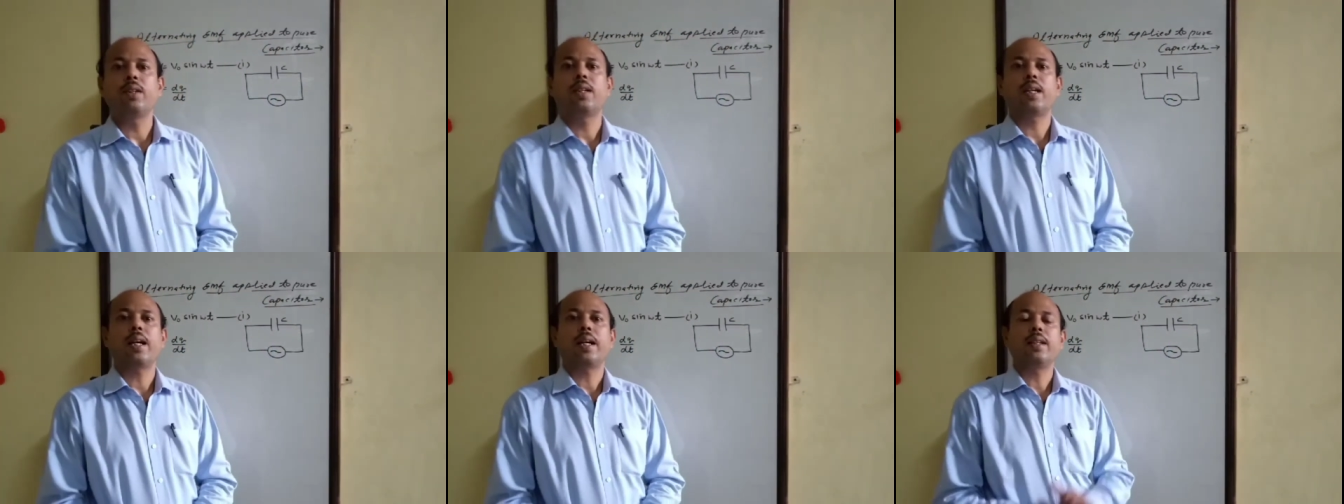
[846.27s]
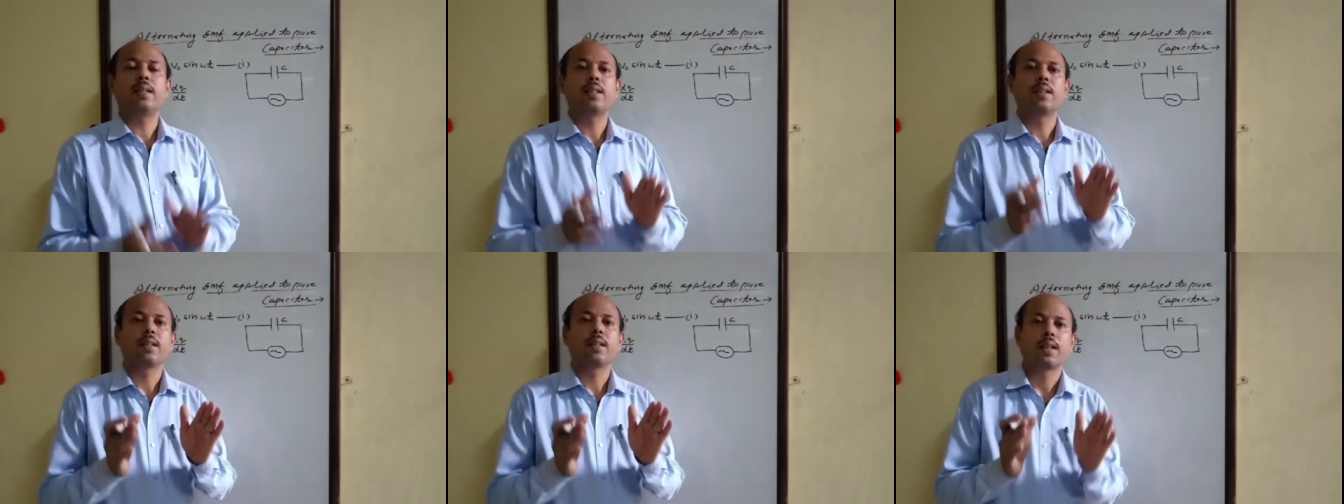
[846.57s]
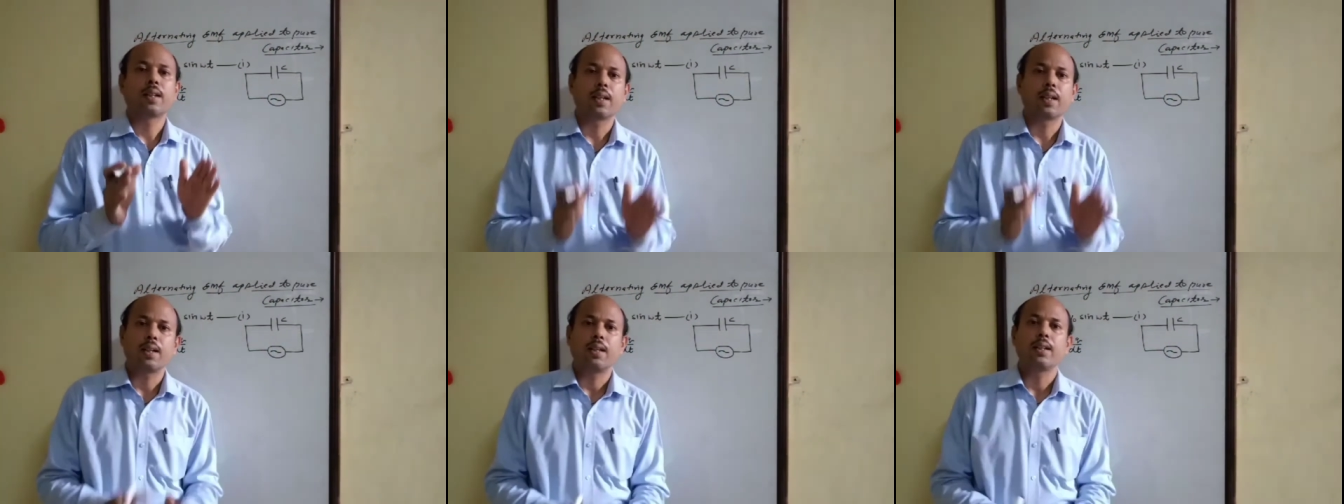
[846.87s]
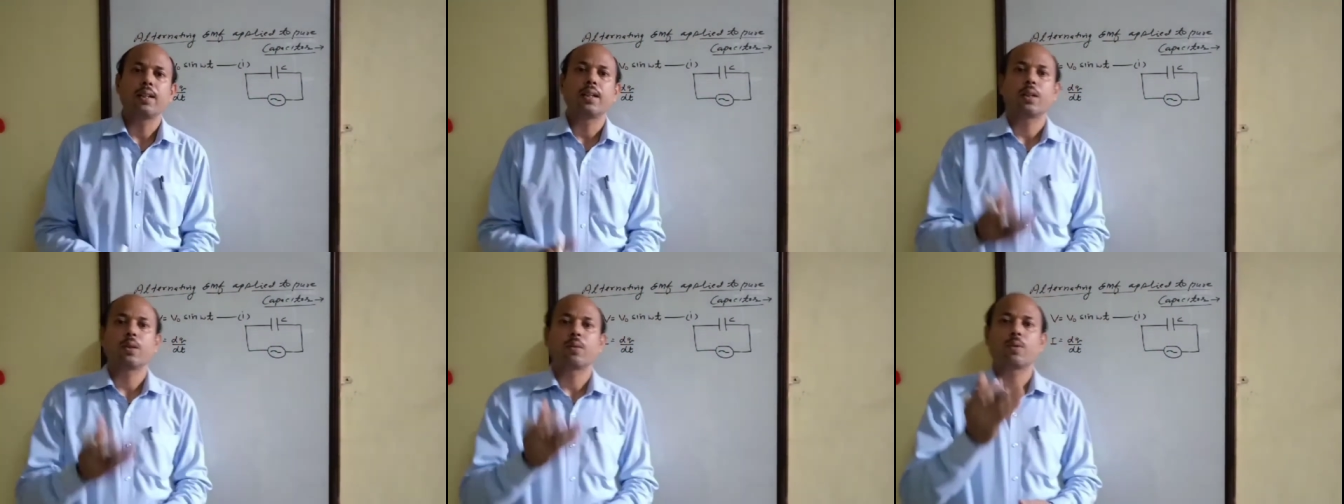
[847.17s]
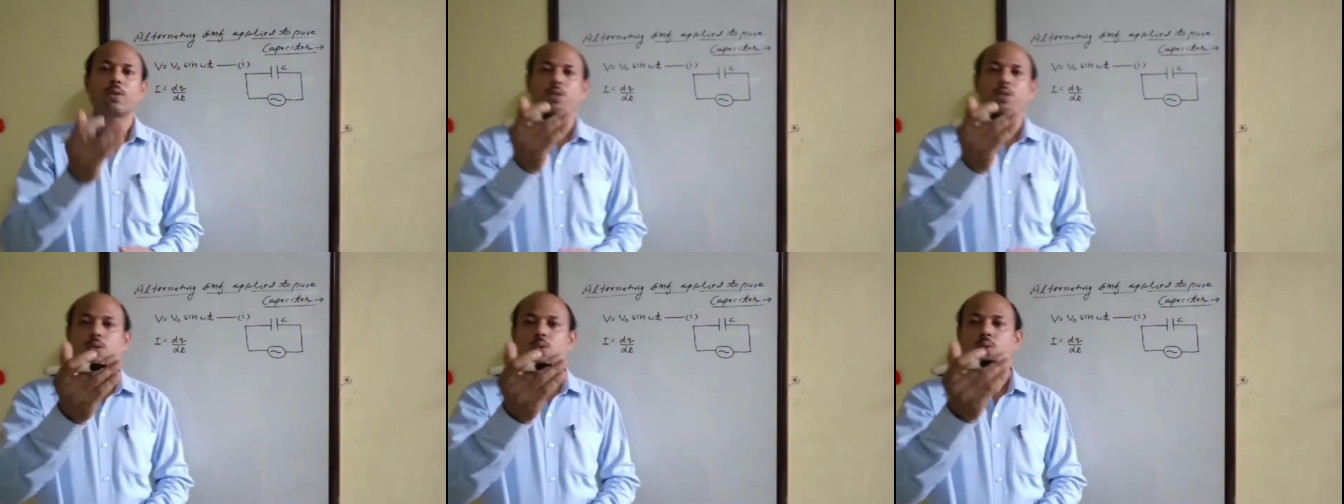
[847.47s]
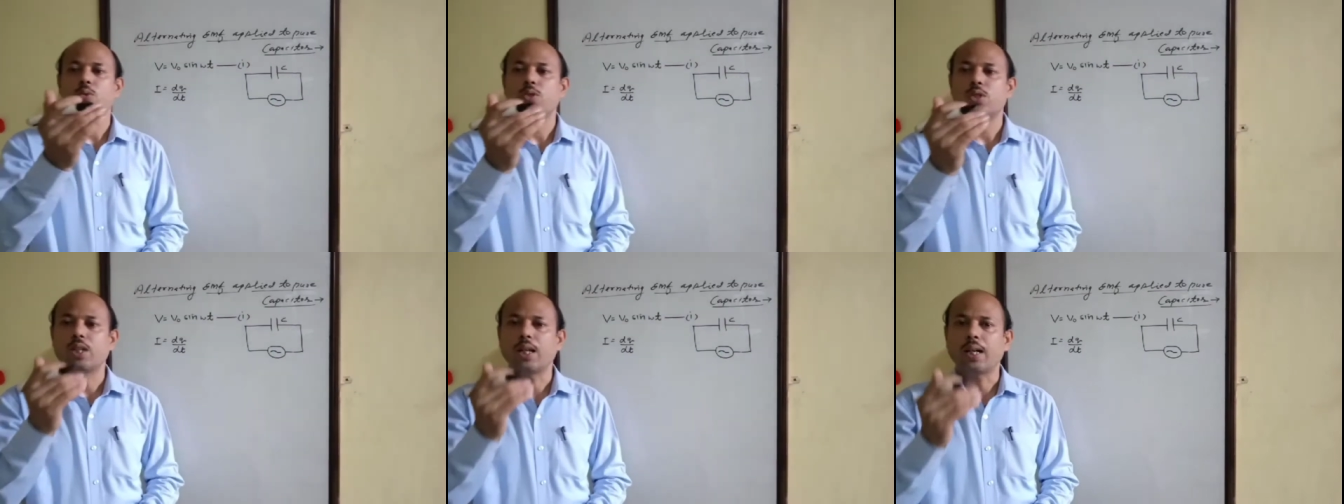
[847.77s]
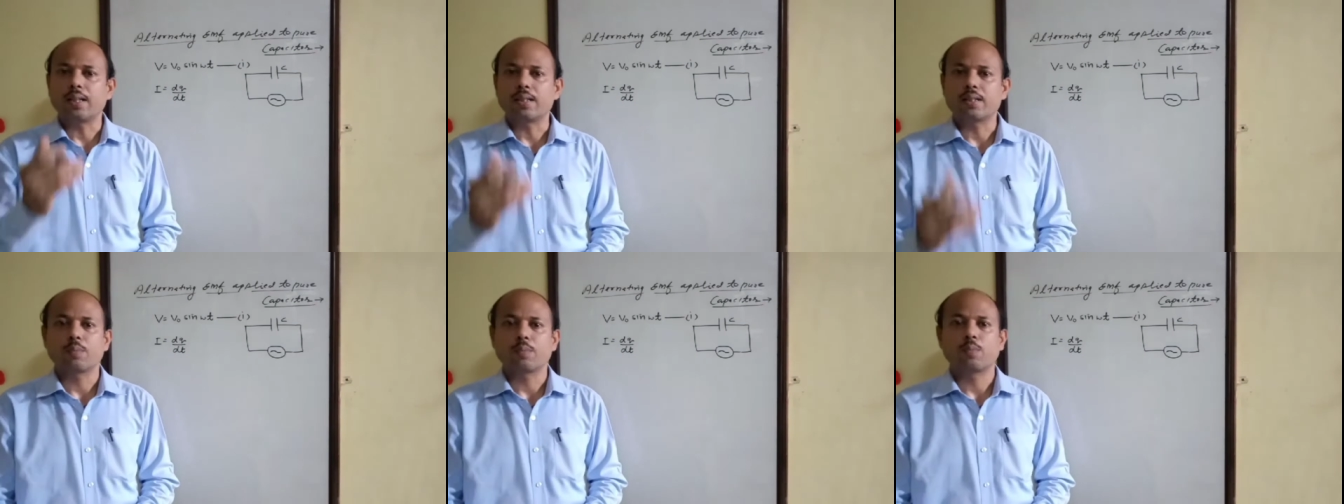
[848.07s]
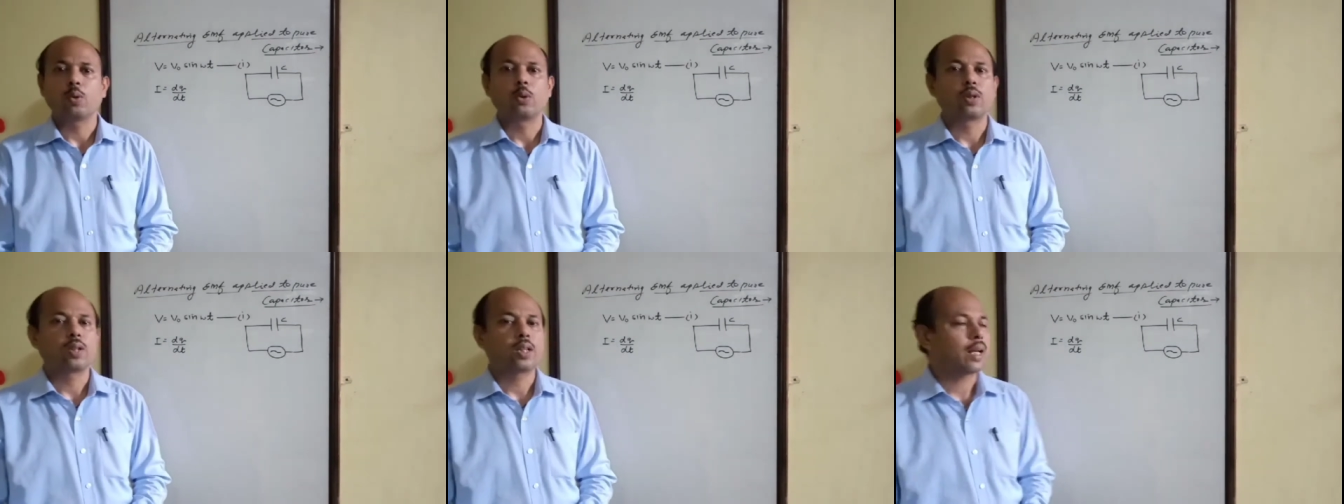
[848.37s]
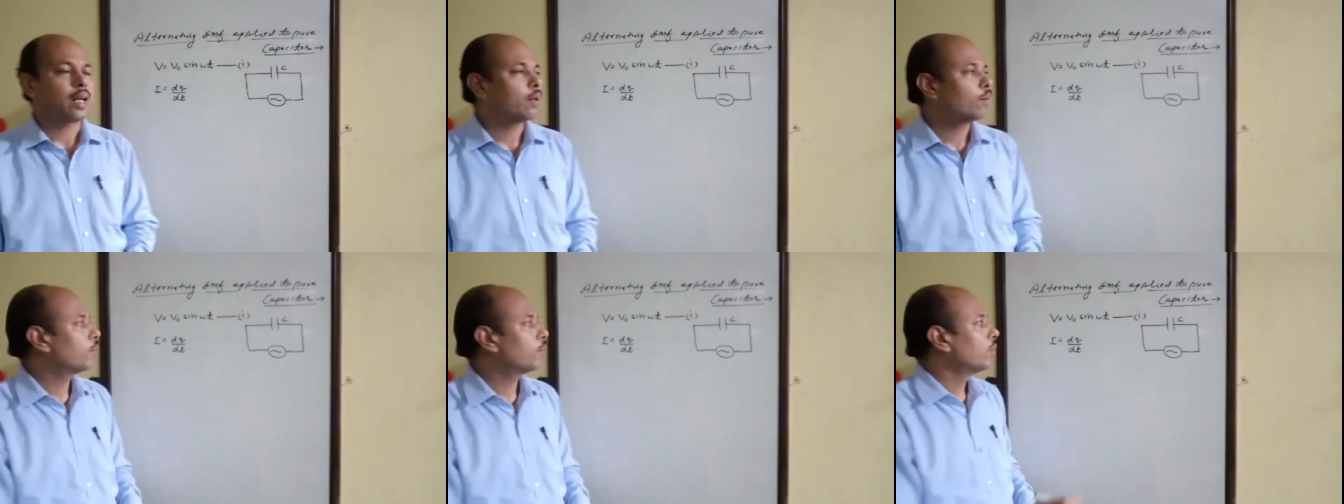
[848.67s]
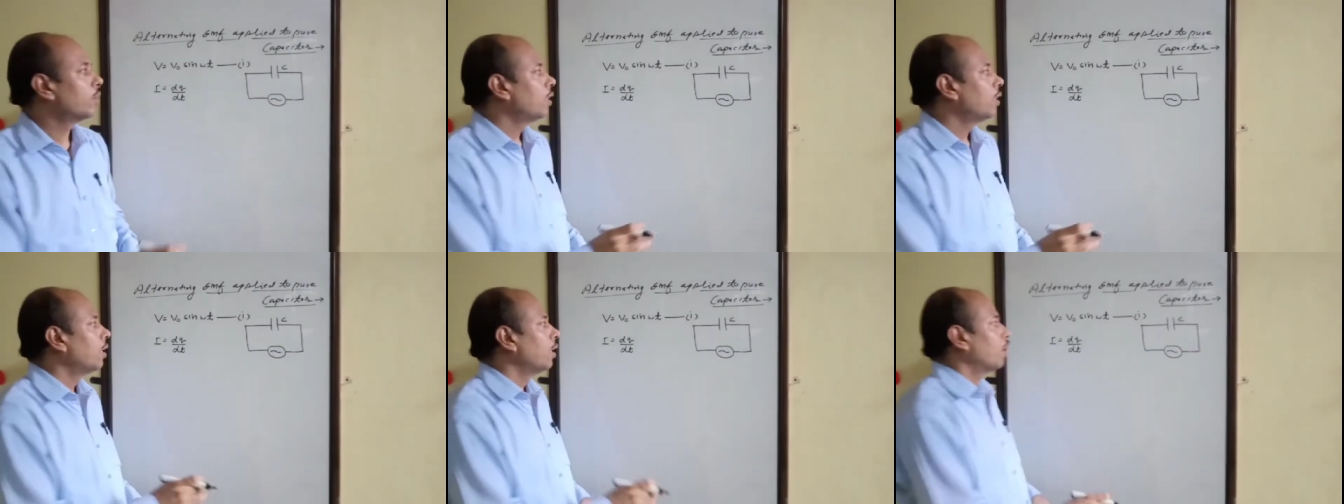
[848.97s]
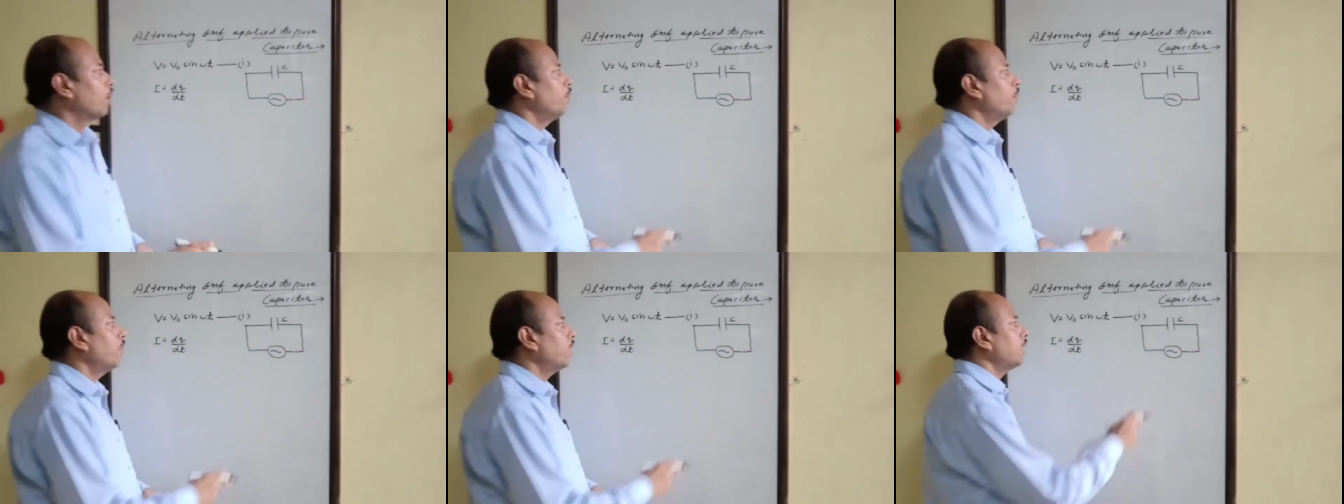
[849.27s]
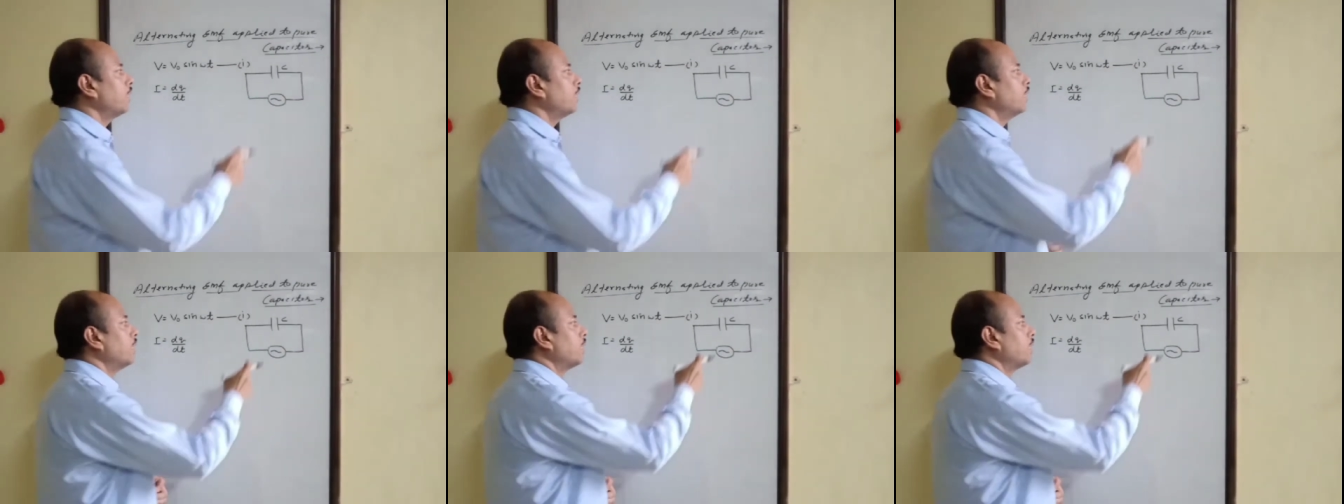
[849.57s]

we write current equals to charge upon time. But